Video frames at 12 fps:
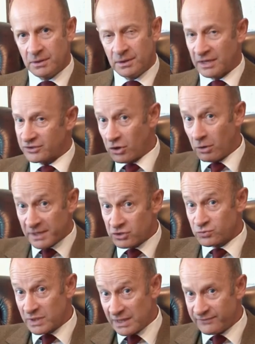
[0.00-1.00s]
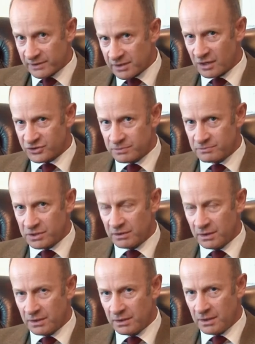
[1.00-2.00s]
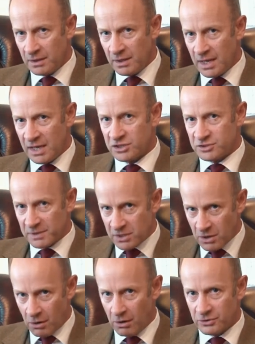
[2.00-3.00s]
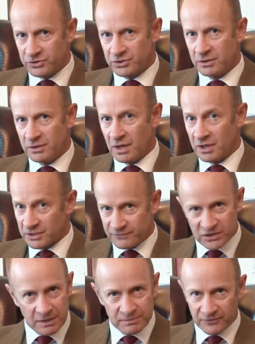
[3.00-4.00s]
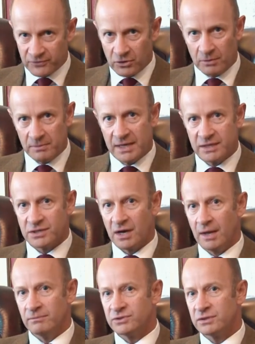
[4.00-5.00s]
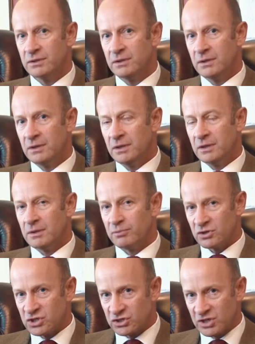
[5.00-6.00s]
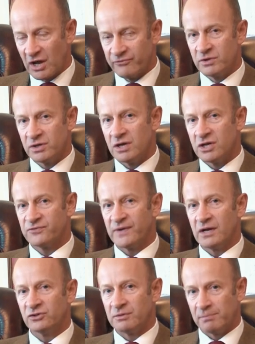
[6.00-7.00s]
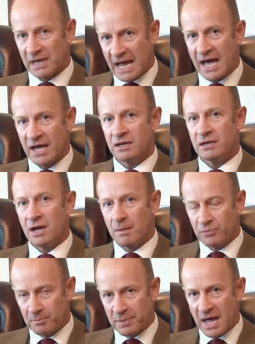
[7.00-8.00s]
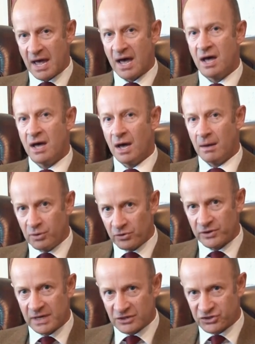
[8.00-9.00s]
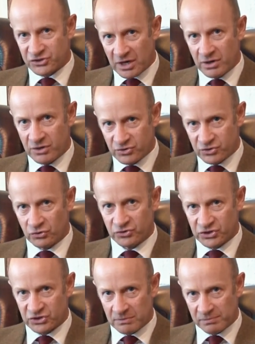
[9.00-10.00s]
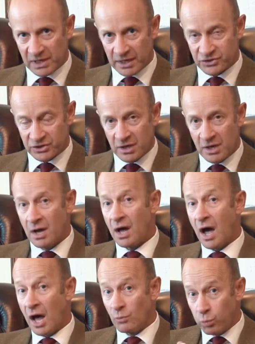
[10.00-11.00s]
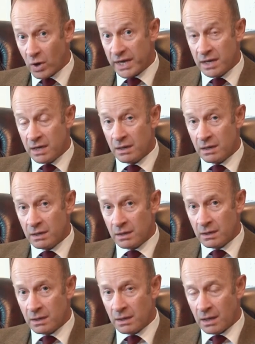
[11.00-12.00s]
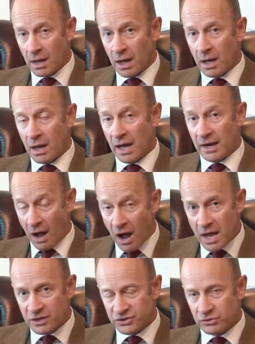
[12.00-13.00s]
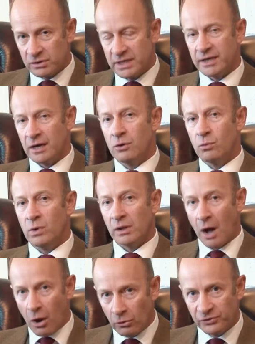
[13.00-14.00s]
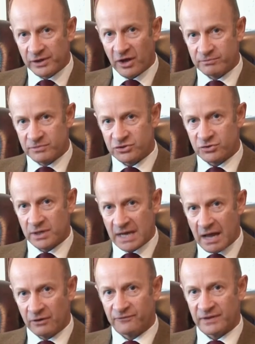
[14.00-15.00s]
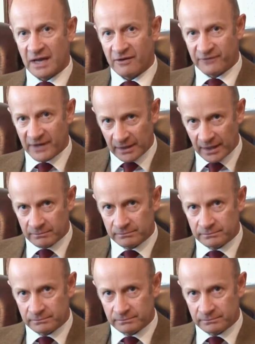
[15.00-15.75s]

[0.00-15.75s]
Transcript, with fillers: That's not because we're leaving the customs union, it is because, as I've said before many times, the British government has failed to plan and prepare and put the necessary resources in place. And we, and I as your leader, will hold the government to account for that failure.